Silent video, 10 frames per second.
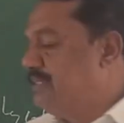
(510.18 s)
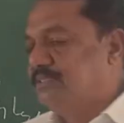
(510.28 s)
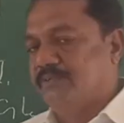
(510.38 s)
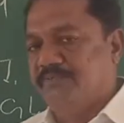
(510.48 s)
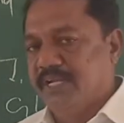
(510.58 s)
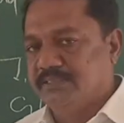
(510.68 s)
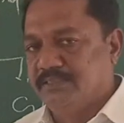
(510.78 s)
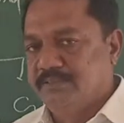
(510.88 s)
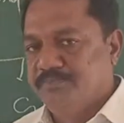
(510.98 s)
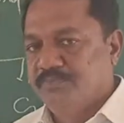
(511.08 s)
mixed fats.
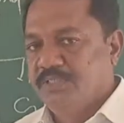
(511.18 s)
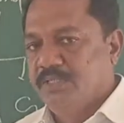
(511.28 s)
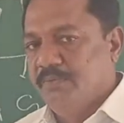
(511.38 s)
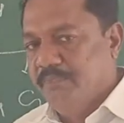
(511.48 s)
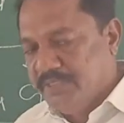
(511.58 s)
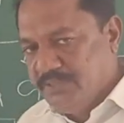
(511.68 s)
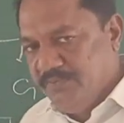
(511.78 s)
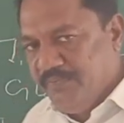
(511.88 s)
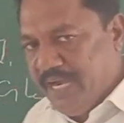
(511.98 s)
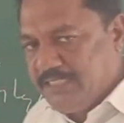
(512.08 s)

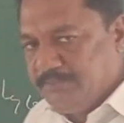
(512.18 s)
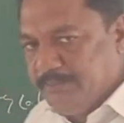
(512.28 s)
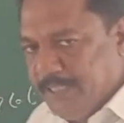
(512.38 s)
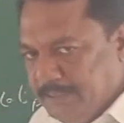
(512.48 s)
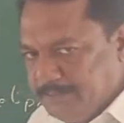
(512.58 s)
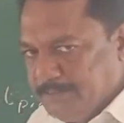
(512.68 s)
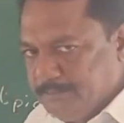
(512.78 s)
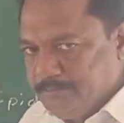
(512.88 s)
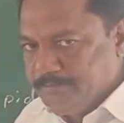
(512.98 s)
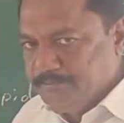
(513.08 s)
Mixed fats
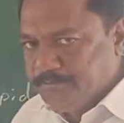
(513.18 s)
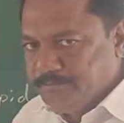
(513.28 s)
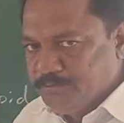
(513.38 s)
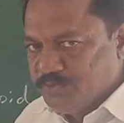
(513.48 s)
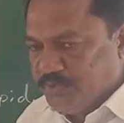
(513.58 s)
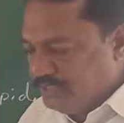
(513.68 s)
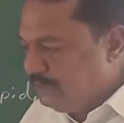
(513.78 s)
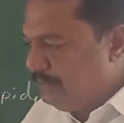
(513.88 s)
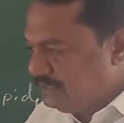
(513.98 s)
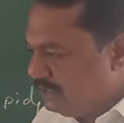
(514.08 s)
means what is
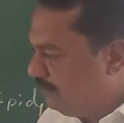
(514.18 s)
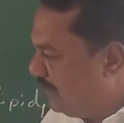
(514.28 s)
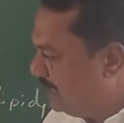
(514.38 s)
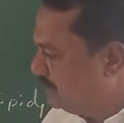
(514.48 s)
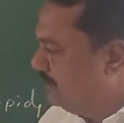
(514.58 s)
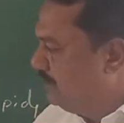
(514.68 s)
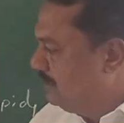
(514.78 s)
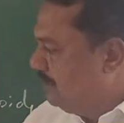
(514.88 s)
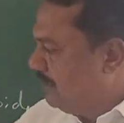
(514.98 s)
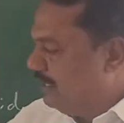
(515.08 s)
a mixed
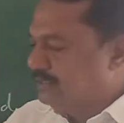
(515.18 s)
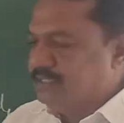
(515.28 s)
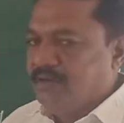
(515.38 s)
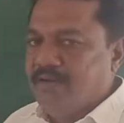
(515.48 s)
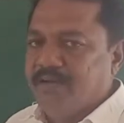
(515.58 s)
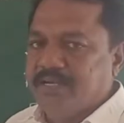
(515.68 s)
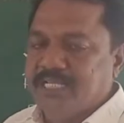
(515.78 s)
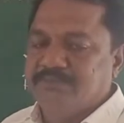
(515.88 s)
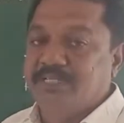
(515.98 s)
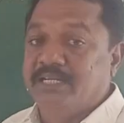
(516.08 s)
fat? Glycerol
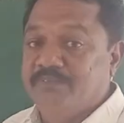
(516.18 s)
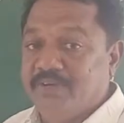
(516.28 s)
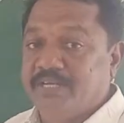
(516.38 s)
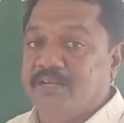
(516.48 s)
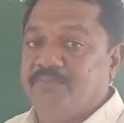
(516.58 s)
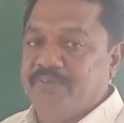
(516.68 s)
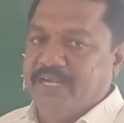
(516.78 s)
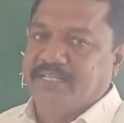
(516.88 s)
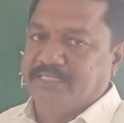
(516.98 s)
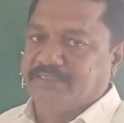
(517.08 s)
attached to the different kind of
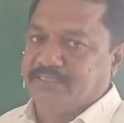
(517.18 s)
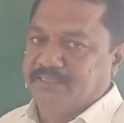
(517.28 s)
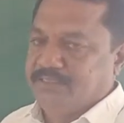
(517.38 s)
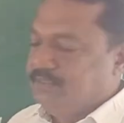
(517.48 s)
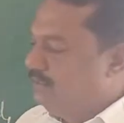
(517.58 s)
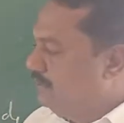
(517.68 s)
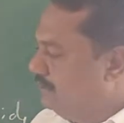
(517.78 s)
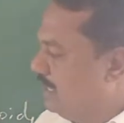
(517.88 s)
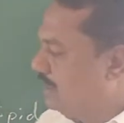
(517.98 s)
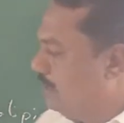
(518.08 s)
fatty acids.
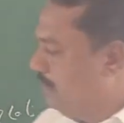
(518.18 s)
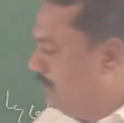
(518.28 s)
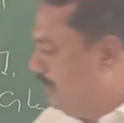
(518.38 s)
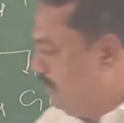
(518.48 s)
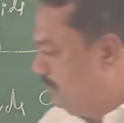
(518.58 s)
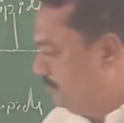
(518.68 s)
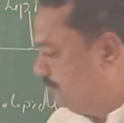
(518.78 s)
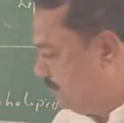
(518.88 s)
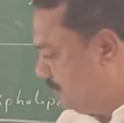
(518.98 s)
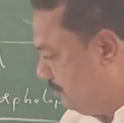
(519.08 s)
They are called the
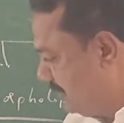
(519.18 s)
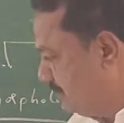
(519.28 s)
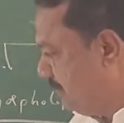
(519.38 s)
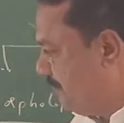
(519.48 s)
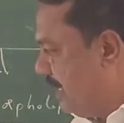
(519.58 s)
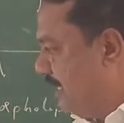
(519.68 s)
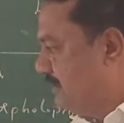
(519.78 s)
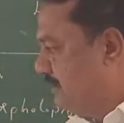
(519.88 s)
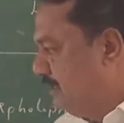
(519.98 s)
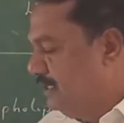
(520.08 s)
mixed
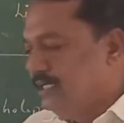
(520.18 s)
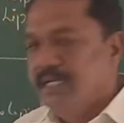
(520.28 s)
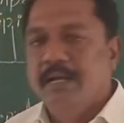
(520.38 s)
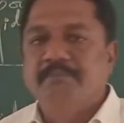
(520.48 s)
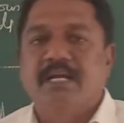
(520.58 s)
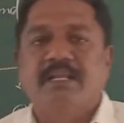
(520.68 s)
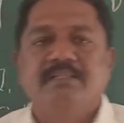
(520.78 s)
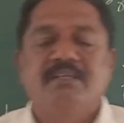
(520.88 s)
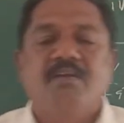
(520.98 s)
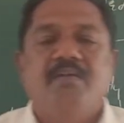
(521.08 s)
fats. The
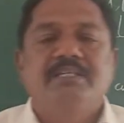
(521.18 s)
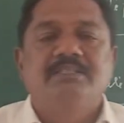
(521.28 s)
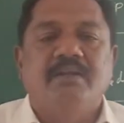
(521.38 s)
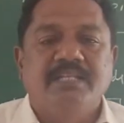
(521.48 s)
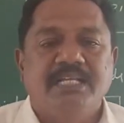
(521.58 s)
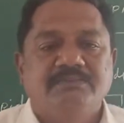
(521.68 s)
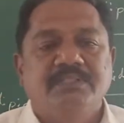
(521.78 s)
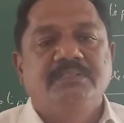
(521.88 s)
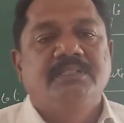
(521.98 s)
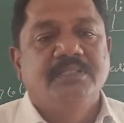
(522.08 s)
glycerol is attached
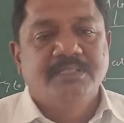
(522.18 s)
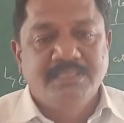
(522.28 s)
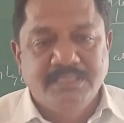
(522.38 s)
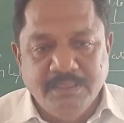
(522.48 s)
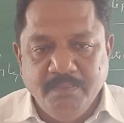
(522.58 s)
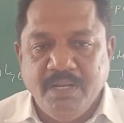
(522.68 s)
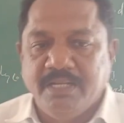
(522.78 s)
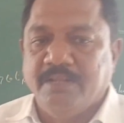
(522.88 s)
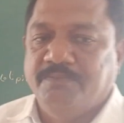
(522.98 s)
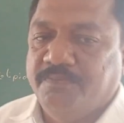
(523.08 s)
with
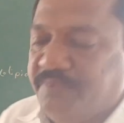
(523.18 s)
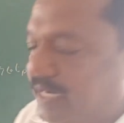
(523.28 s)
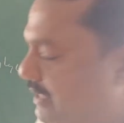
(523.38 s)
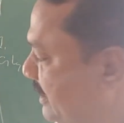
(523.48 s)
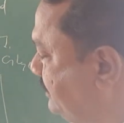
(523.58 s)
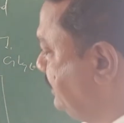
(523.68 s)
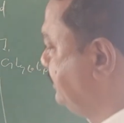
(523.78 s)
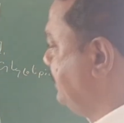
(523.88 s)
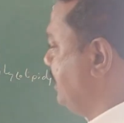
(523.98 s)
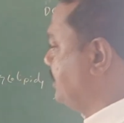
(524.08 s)
similar type of fatty
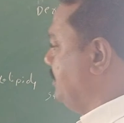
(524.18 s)
acid. They are